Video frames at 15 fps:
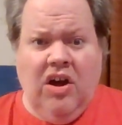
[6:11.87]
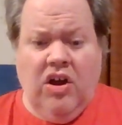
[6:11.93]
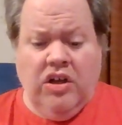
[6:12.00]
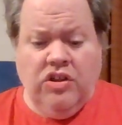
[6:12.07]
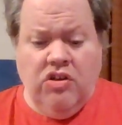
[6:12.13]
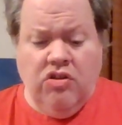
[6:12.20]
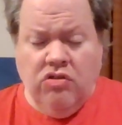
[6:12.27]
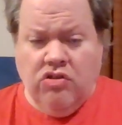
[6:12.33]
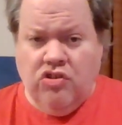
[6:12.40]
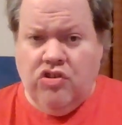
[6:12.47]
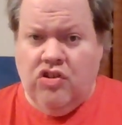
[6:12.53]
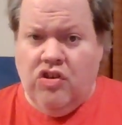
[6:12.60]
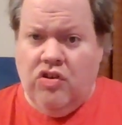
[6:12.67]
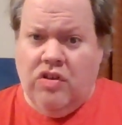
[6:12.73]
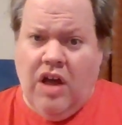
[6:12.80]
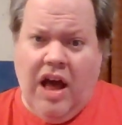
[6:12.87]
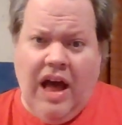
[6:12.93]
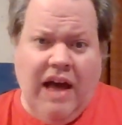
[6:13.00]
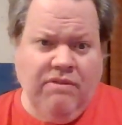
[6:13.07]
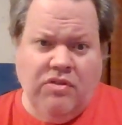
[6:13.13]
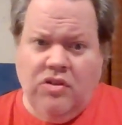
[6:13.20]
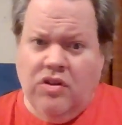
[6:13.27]
on YouTube,
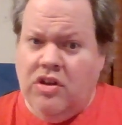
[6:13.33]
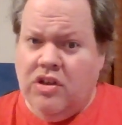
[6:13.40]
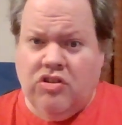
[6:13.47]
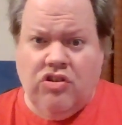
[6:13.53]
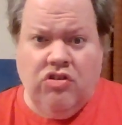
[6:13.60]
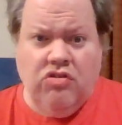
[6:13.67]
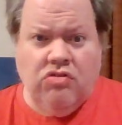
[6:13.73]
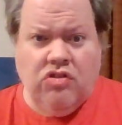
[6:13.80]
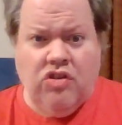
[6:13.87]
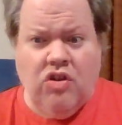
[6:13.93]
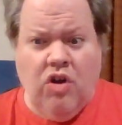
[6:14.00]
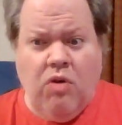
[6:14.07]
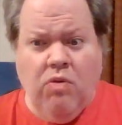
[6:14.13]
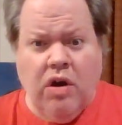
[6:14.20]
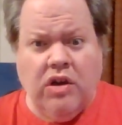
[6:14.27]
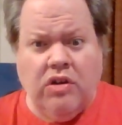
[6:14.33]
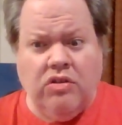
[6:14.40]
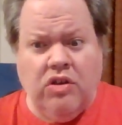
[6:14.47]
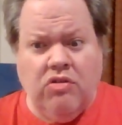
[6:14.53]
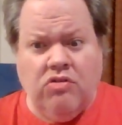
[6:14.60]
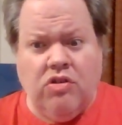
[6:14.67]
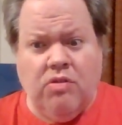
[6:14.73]
I've looked, no one on
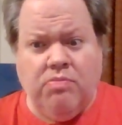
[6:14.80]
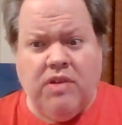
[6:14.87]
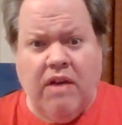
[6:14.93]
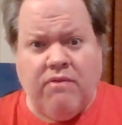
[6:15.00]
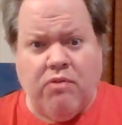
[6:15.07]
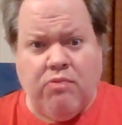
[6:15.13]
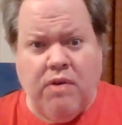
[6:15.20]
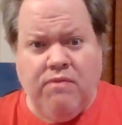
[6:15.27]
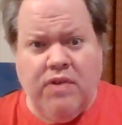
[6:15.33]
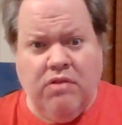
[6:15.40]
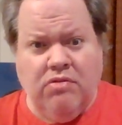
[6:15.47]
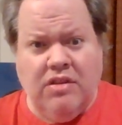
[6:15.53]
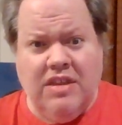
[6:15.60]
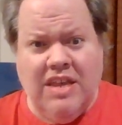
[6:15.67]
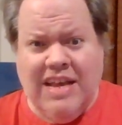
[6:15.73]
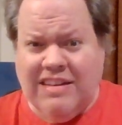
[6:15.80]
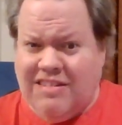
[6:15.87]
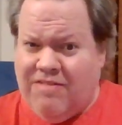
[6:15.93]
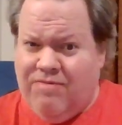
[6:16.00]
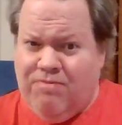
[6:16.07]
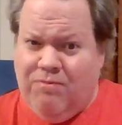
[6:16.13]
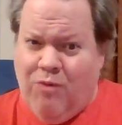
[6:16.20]
YouTube's ever reviewed
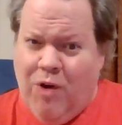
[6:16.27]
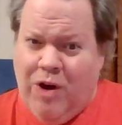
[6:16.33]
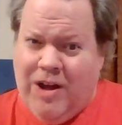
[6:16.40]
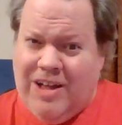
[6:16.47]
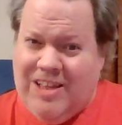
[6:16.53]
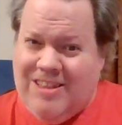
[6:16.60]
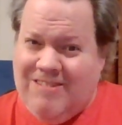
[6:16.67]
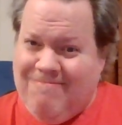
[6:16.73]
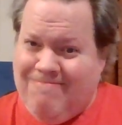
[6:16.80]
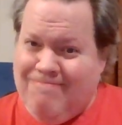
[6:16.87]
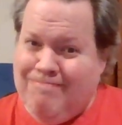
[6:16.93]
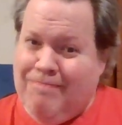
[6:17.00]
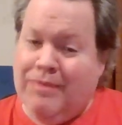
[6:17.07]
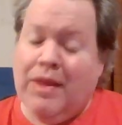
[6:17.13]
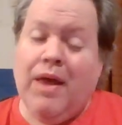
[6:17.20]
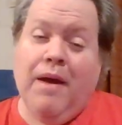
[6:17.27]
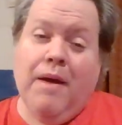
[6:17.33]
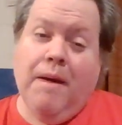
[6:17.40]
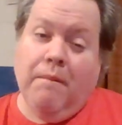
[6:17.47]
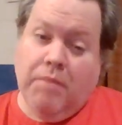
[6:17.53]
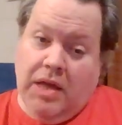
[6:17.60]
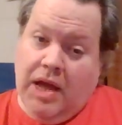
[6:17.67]
this one.
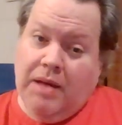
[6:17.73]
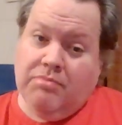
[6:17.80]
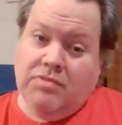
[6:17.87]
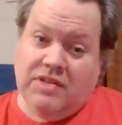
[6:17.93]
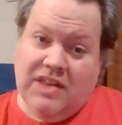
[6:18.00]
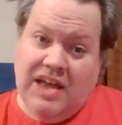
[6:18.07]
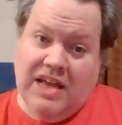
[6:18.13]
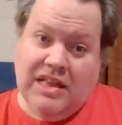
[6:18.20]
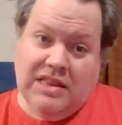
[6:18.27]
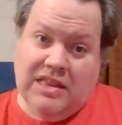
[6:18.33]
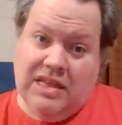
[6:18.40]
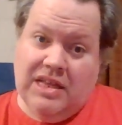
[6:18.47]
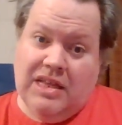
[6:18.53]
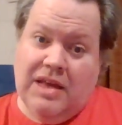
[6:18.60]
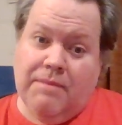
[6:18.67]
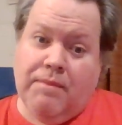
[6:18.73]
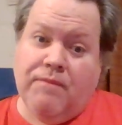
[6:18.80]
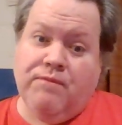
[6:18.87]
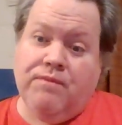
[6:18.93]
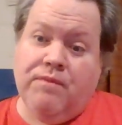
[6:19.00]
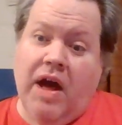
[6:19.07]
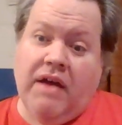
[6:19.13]
But I'm saying it.
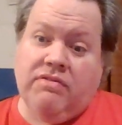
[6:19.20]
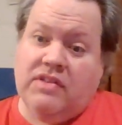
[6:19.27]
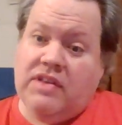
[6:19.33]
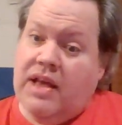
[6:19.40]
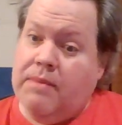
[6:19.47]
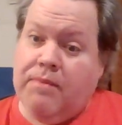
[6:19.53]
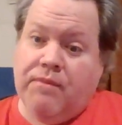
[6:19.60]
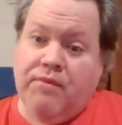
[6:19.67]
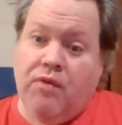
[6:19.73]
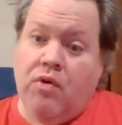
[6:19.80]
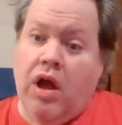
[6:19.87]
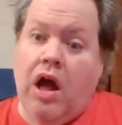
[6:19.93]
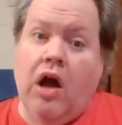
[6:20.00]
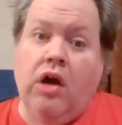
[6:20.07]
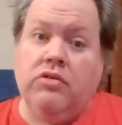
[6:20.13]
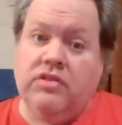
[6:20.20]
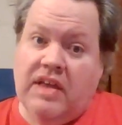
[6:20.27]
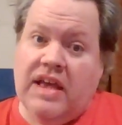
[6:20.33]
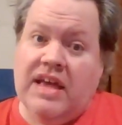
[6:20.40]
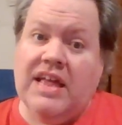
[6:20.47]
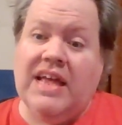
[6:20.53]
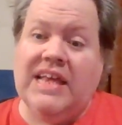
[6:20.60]
I've said it before. I'll
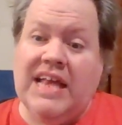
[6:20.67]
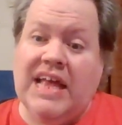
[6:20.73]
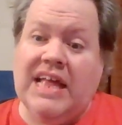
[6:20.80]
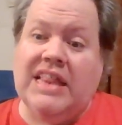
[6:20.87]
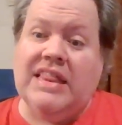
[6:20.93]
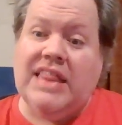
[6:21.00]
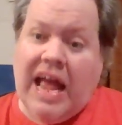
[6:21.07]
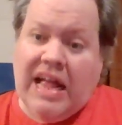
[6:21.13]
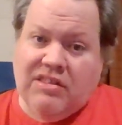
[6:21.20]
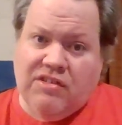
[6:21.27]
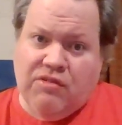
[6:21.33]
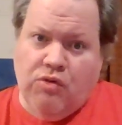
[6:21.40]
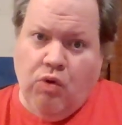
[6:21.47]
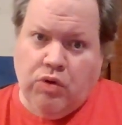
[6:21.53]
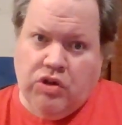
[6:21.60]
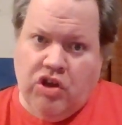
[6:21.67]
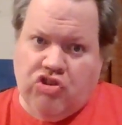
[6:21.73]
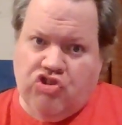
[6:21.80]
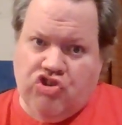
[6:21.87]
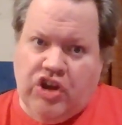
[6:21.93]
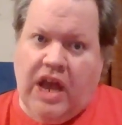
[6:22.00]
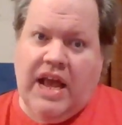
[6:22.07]
say it again. That's going to
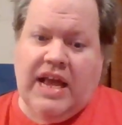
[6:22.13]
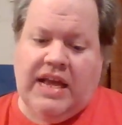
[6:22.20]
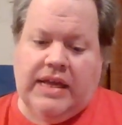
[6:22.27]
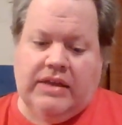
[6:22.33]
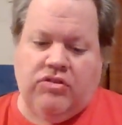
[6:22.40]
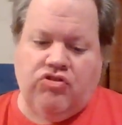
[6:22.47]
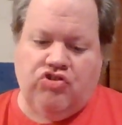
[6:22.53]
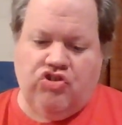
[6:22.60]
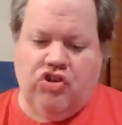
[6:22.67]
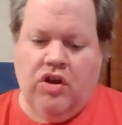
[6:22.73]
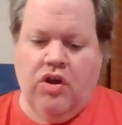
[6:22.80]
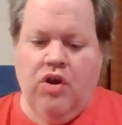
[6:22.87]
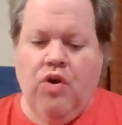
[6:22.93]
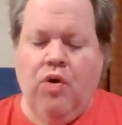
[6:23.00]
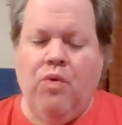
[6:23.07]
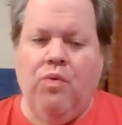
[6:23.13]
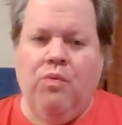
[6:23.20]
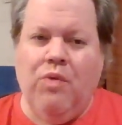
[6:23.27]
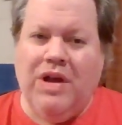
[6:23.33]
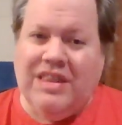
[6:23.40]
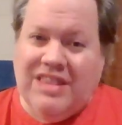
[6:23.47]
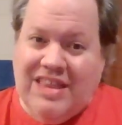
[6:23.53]
change
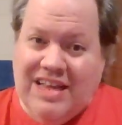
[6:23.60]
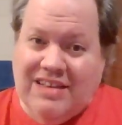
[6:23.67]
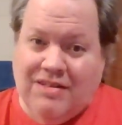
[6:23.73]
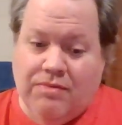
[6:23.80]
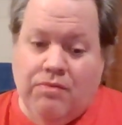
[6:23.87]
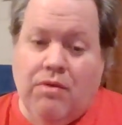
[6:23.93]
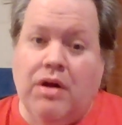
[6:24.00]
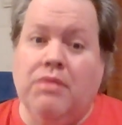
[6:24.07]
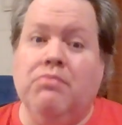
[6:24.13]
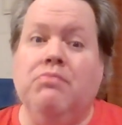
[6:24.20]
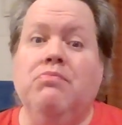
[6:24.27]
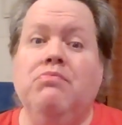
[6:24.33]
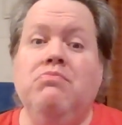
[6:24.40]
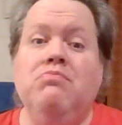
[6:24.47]
with this one.